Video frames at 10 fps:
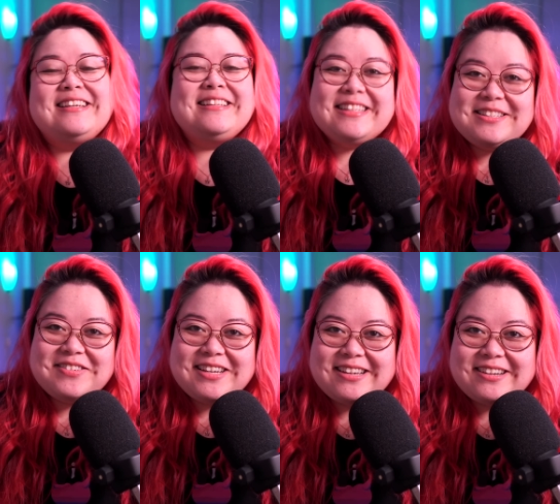In this
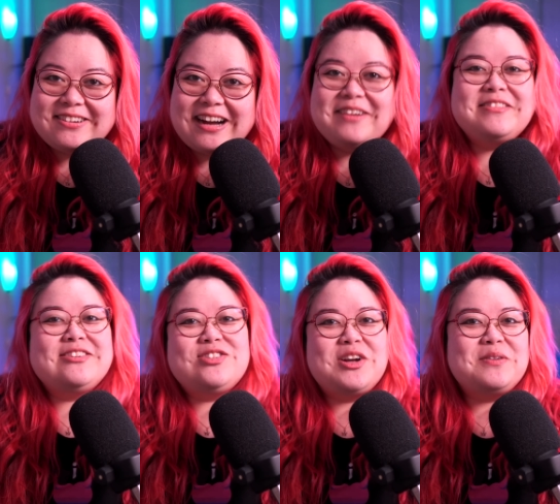video, I'm going
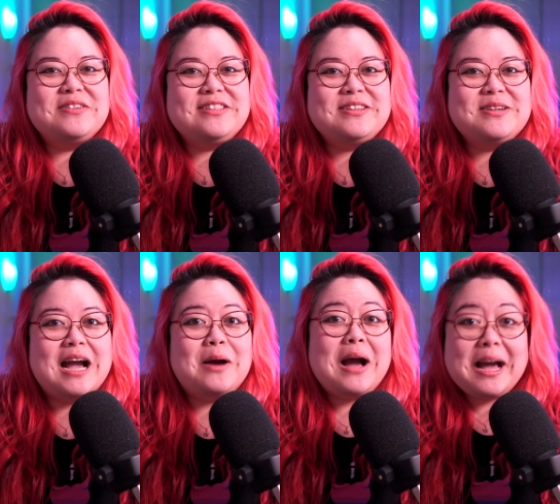to share with you
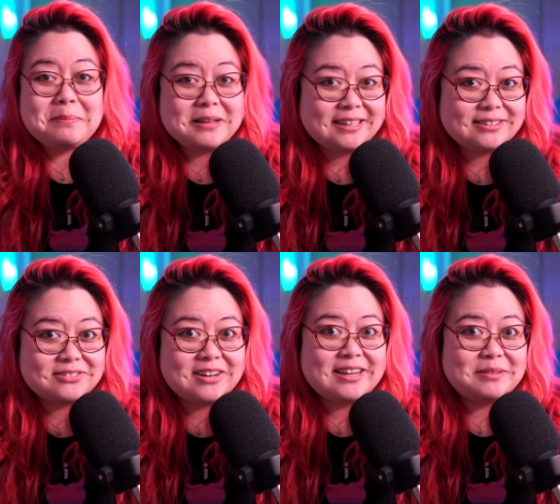how I plan
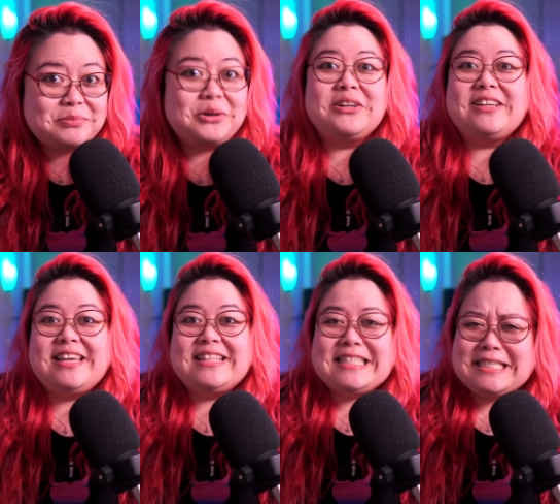to write a book
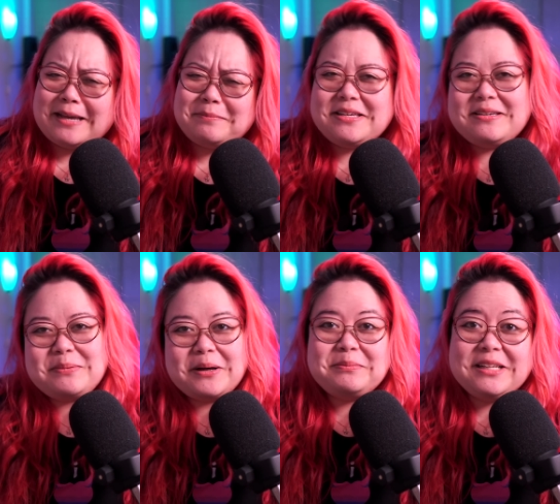in semi
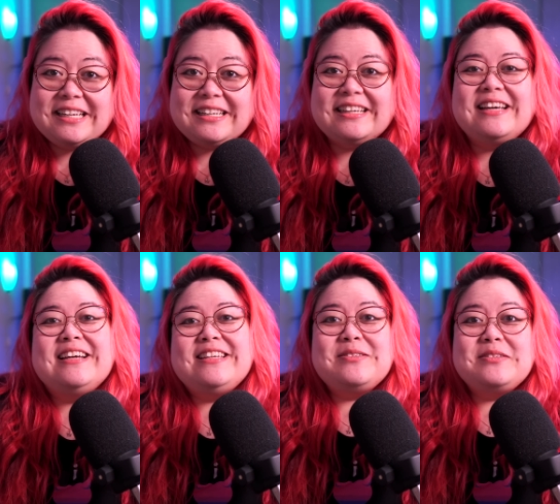public
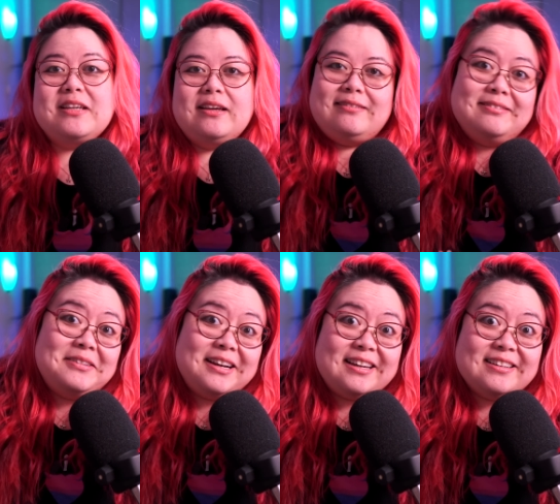using
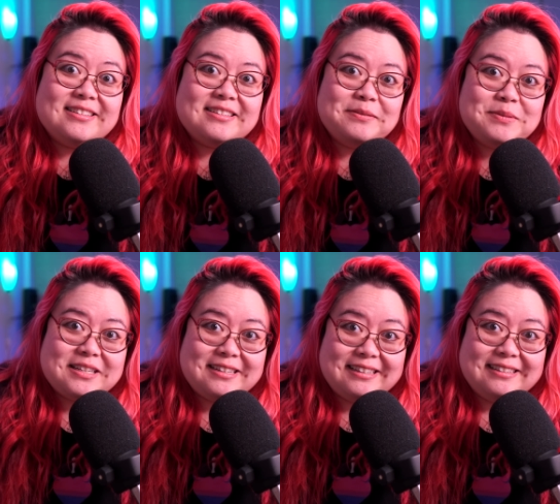what else?
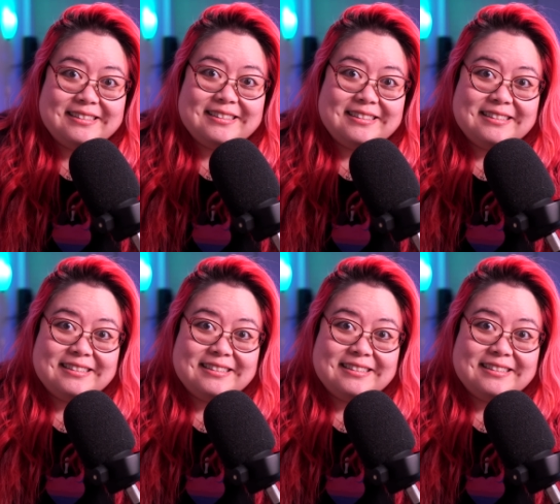Obsidian.